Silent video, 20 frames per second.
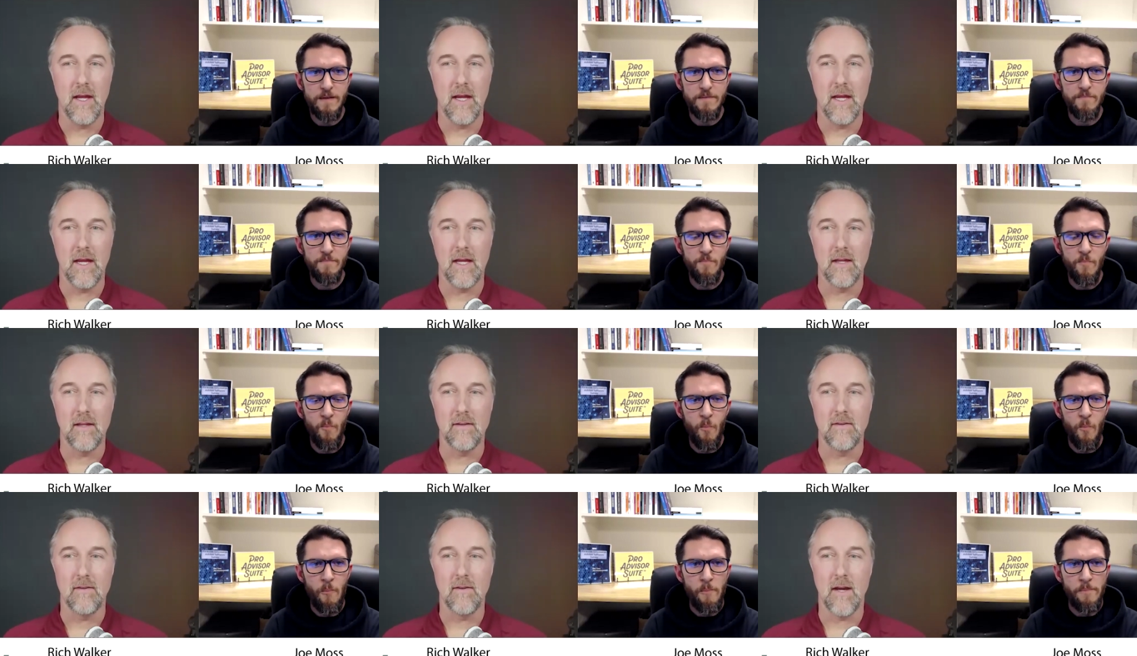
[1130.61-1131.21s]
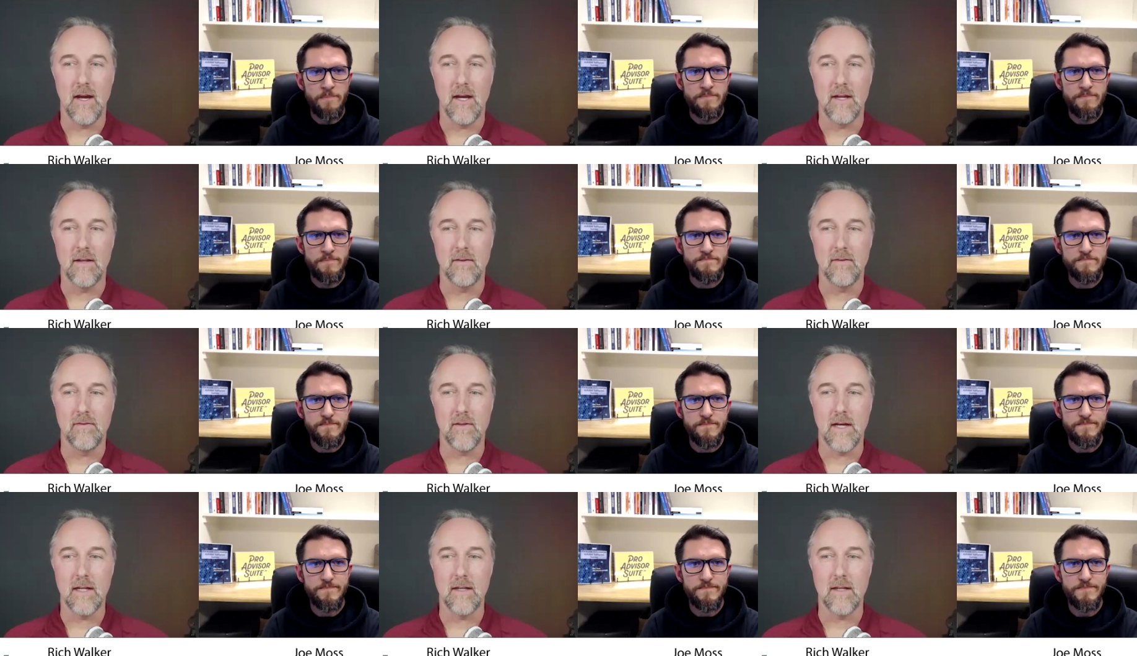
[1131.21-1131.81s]
Speaker 1: and I
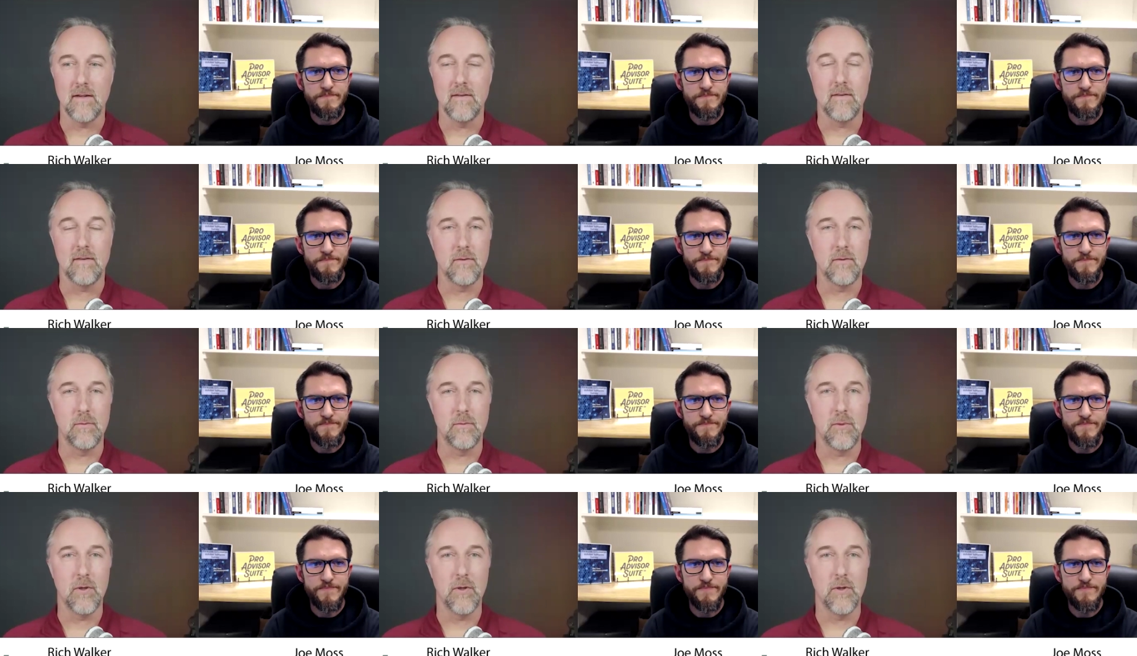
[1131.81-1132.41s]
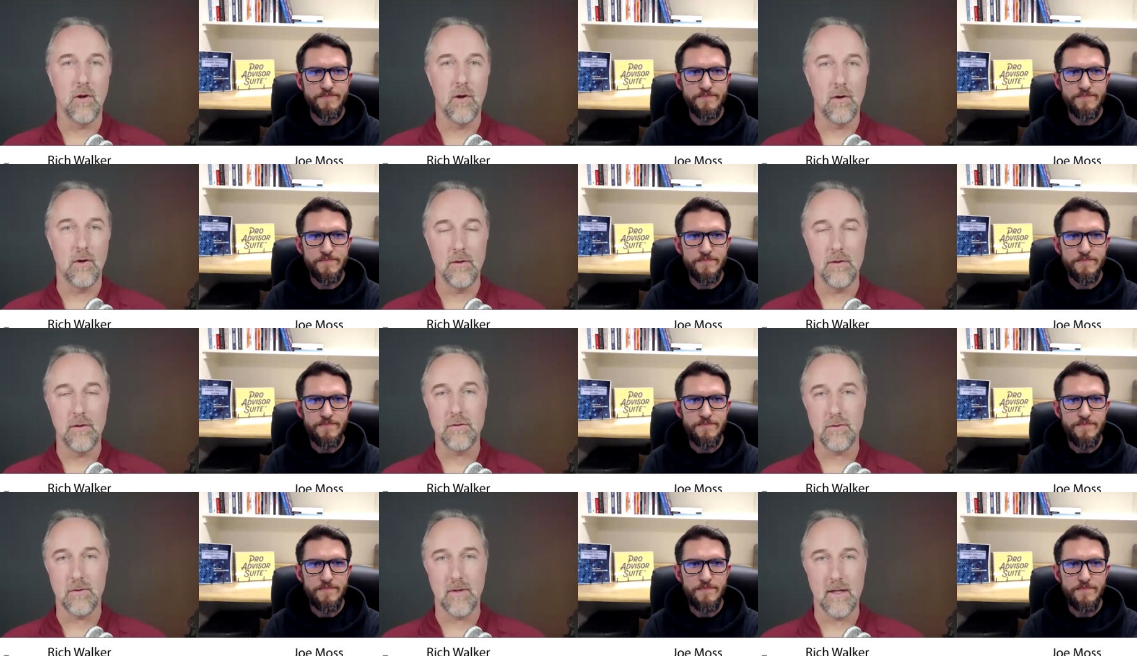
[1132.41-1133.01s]
decided to put all
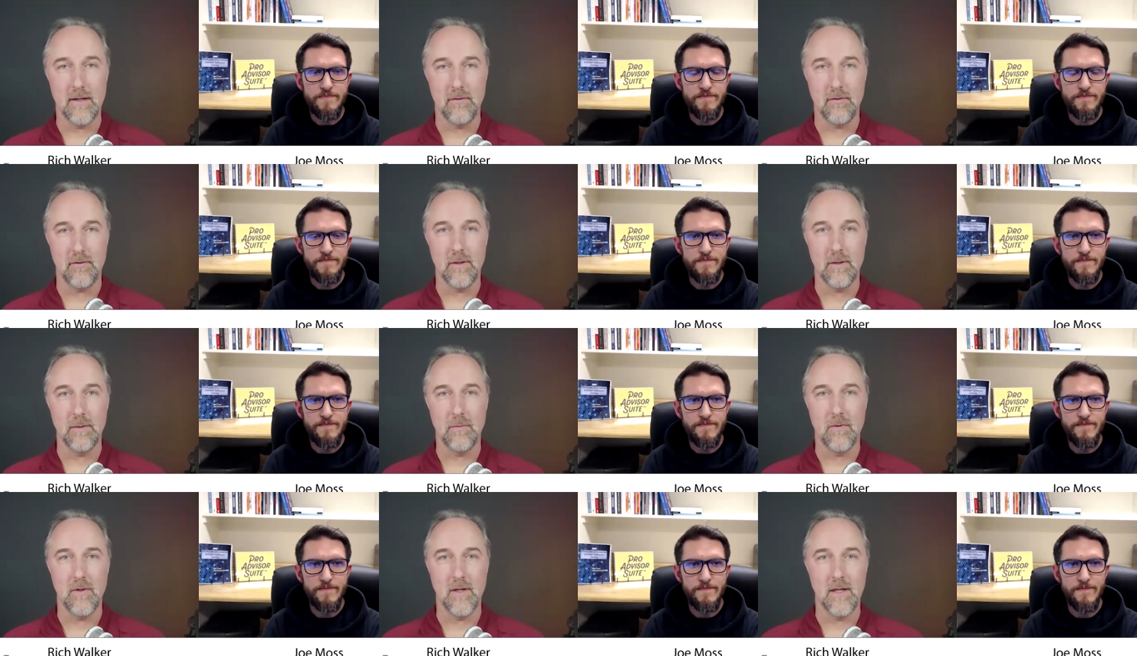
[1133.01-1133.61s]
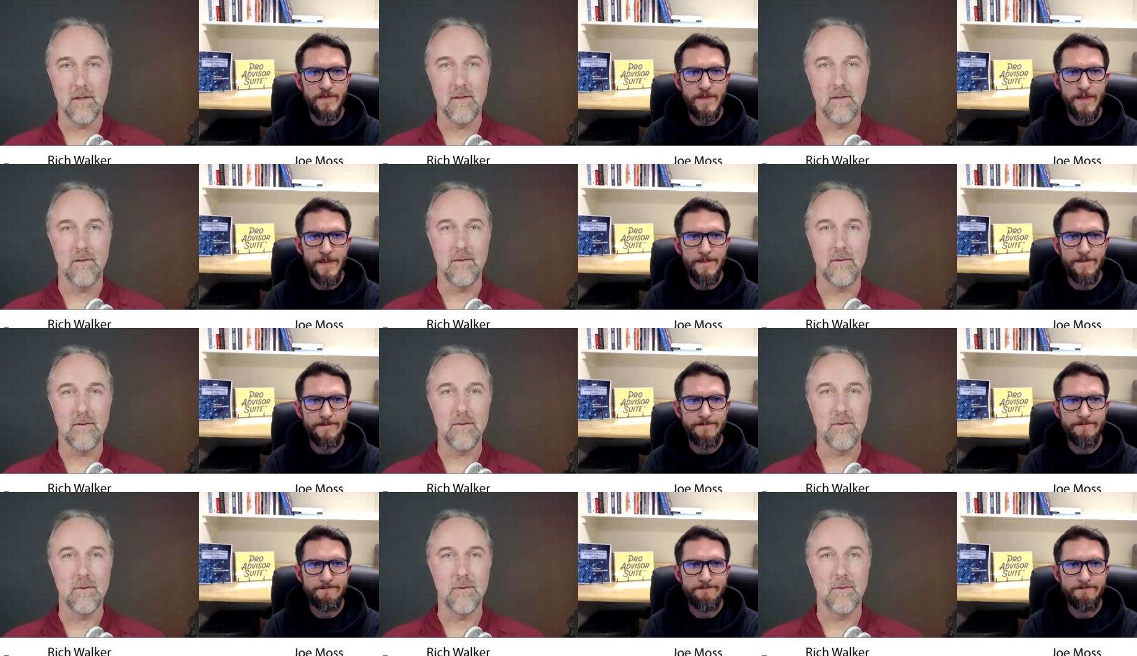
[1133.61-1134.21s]
the transcripts
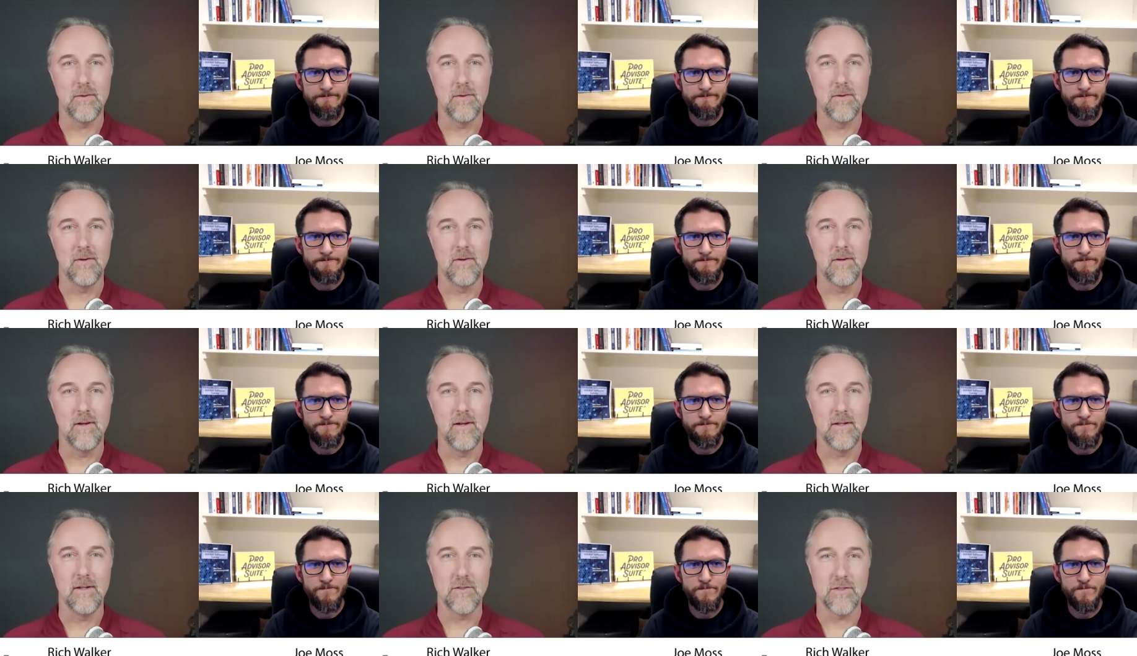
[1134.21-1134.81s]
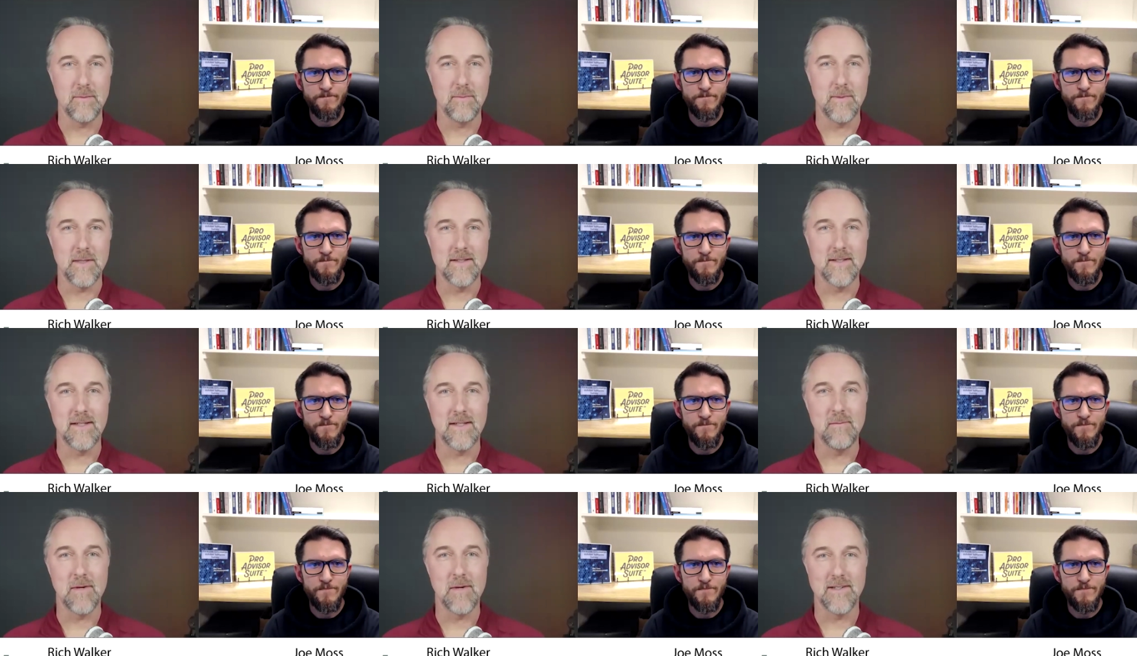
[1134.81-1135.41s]
into a
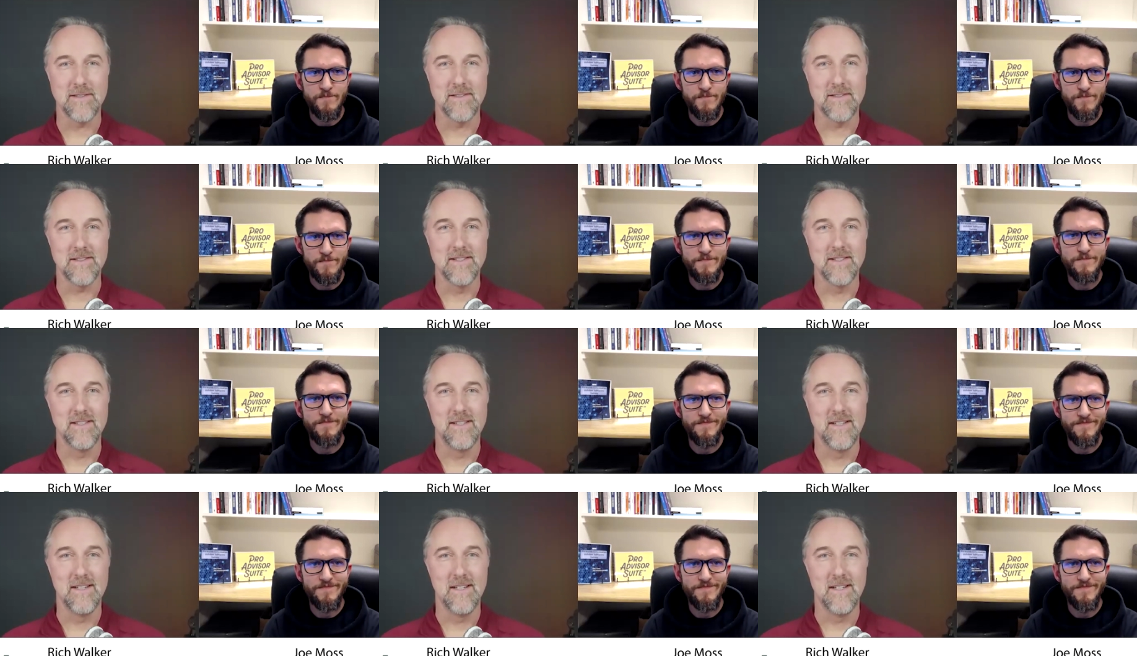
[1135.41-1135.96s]
GPT model.